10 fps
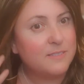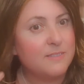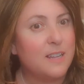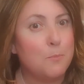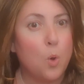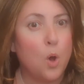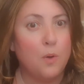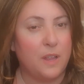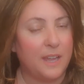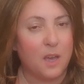I'm
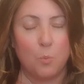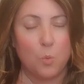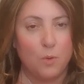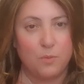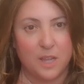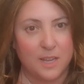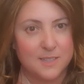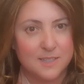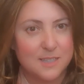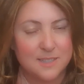waffling.
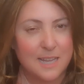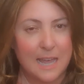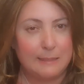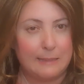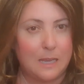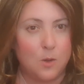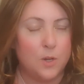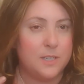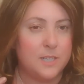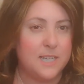It's getting late
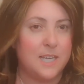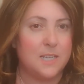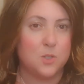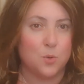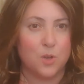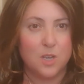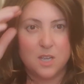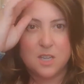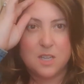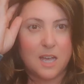on in the day, so
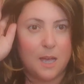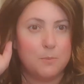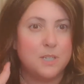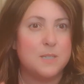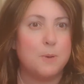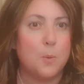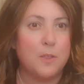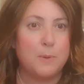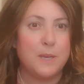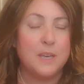you need to bear
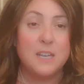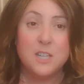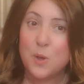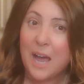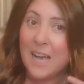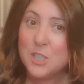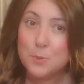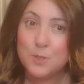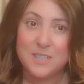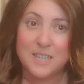with me. So as
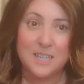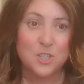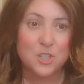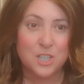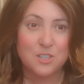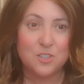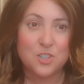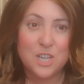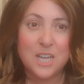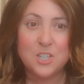you will see,
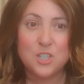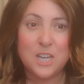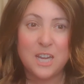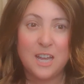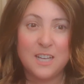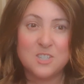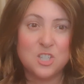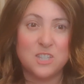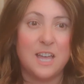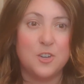she has
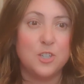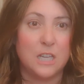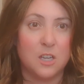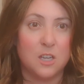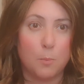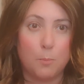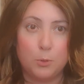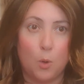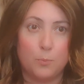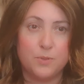just literally got
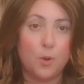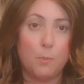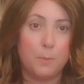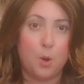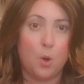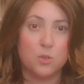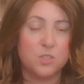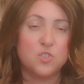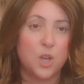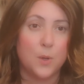plopped from the box
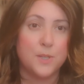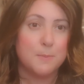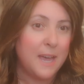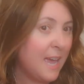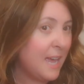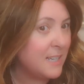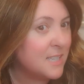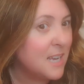straight onto my head.